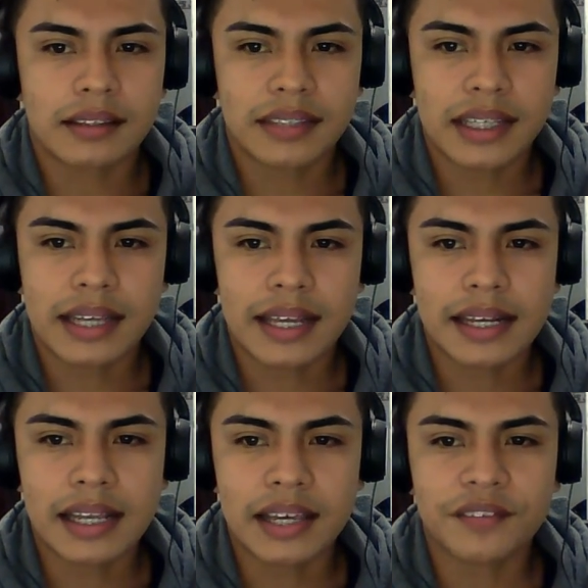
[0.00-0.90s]
Then I
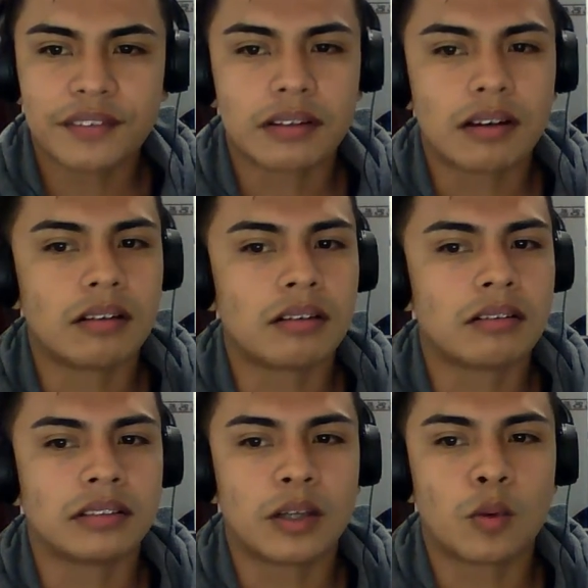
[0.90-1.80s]
left
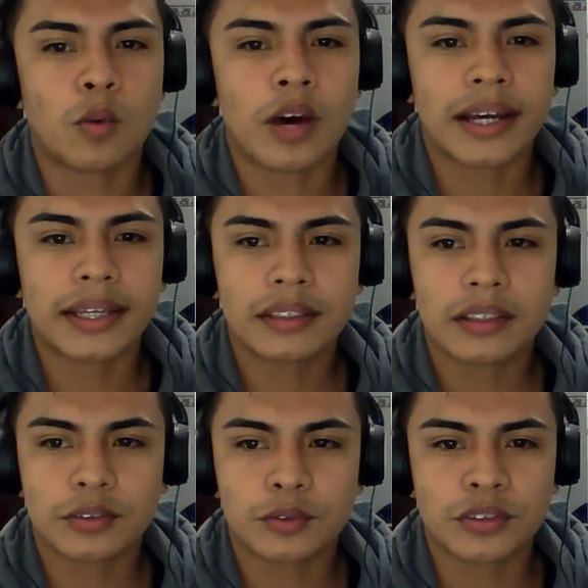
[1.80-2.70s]
on the way
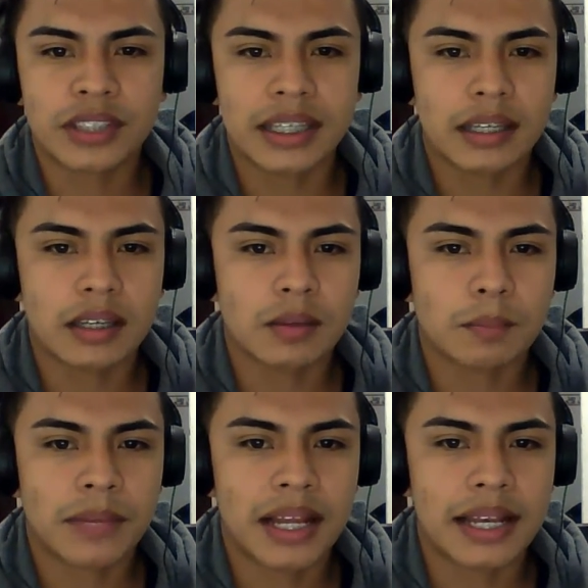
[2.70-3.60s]
to the
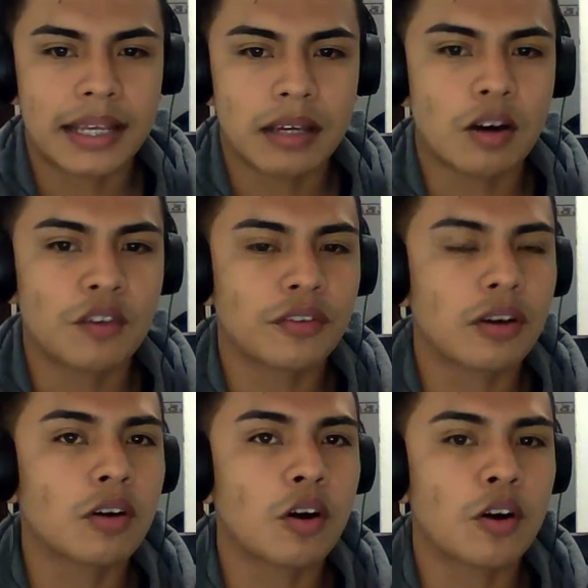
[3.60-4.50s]
Valley of
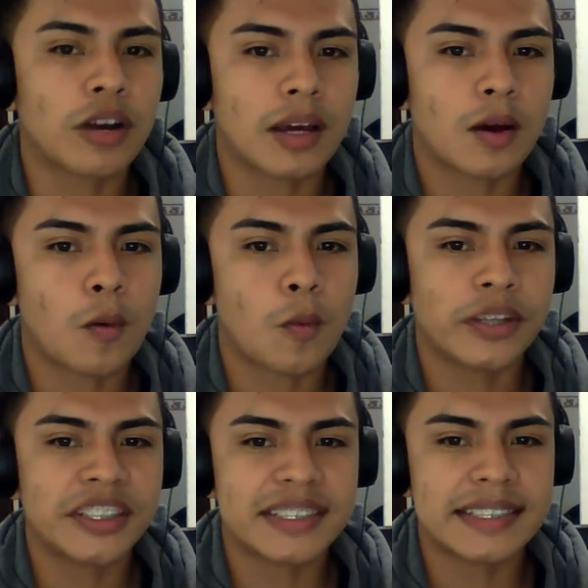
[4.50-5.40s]
Cocora,
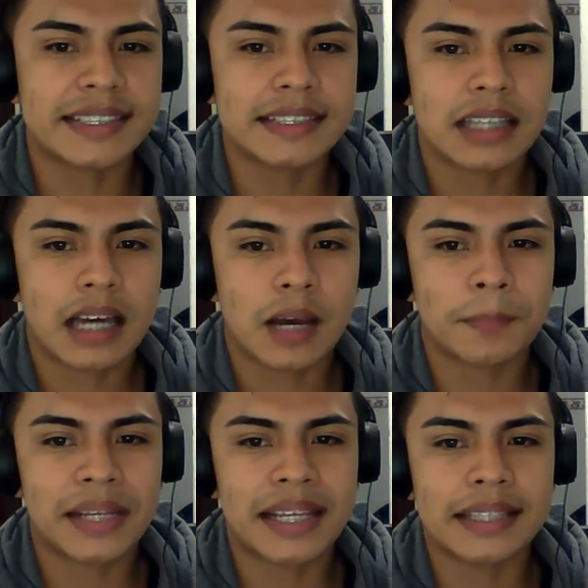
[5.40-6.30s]
which is a
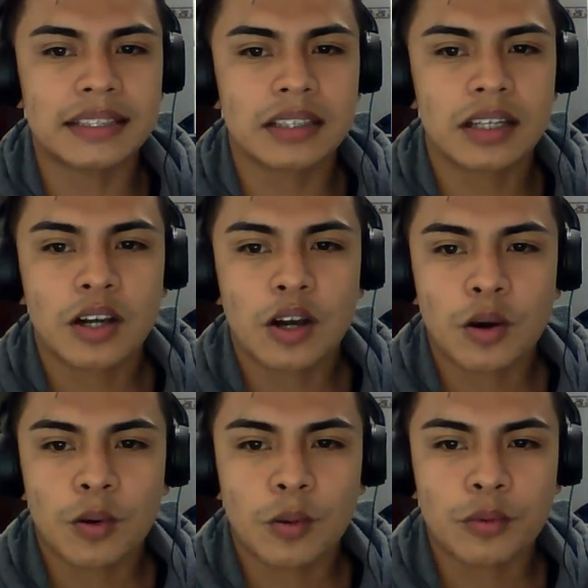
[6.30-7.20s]
place
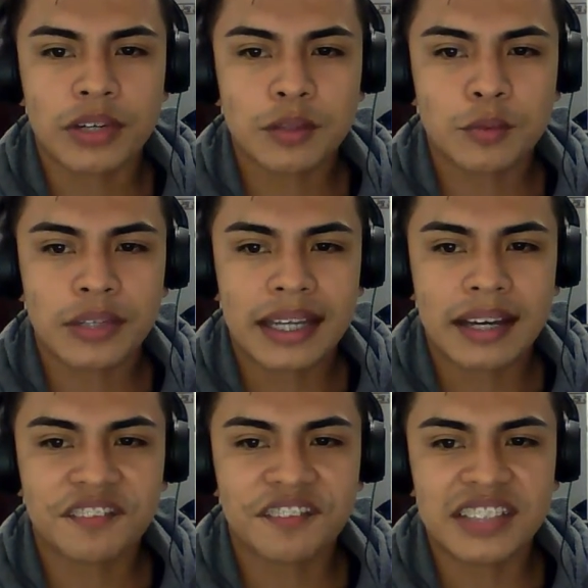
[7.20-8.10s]
where we
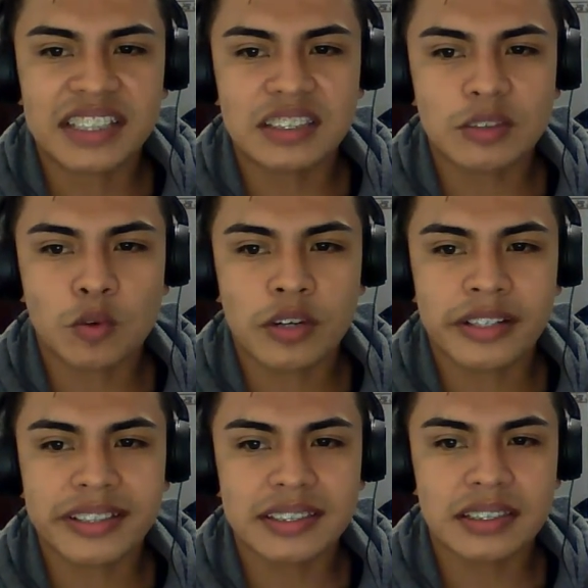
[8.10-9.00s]
can pick
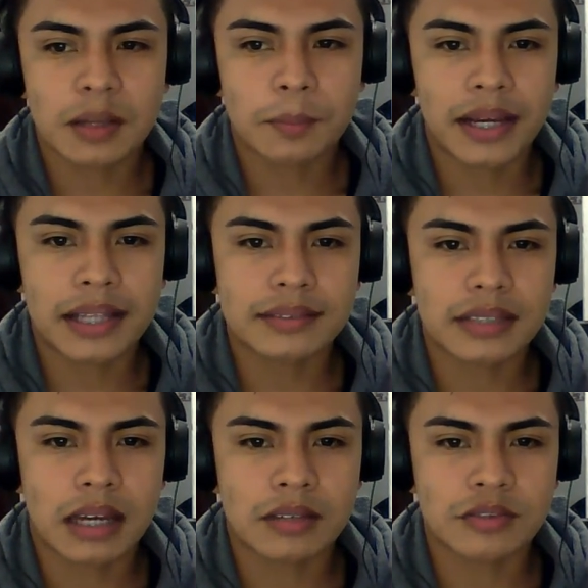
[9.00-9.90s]
towards palms
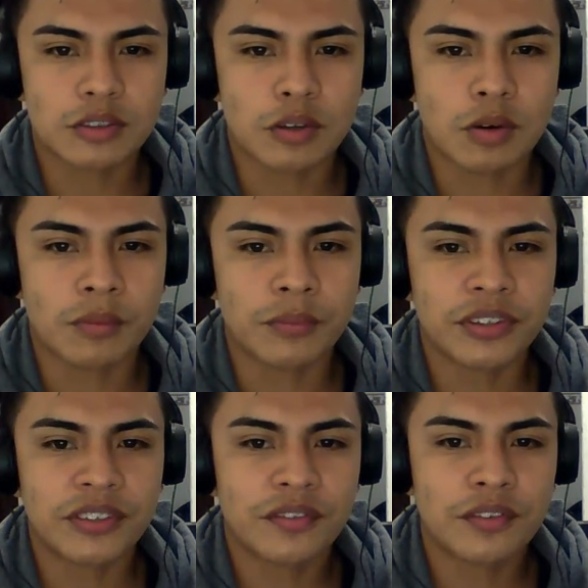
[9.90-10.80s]
and some
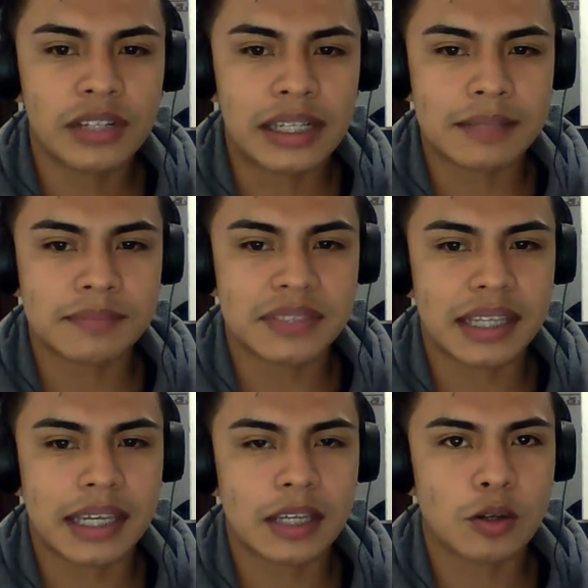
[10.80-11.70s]
beautiful
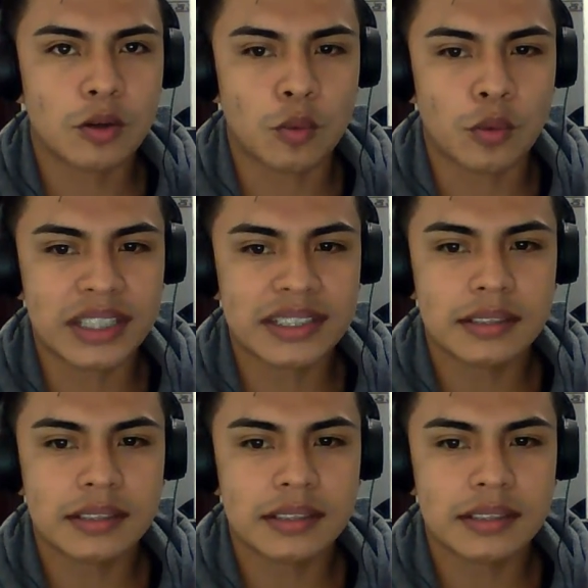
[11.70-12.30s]
landscape which